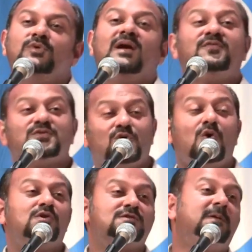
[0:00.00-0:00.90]
You have
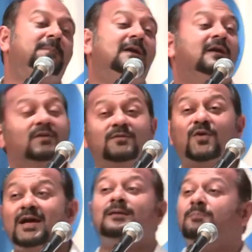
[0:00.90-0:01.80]
stalls, people
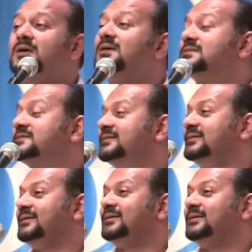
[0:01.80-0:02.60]
frying burgers,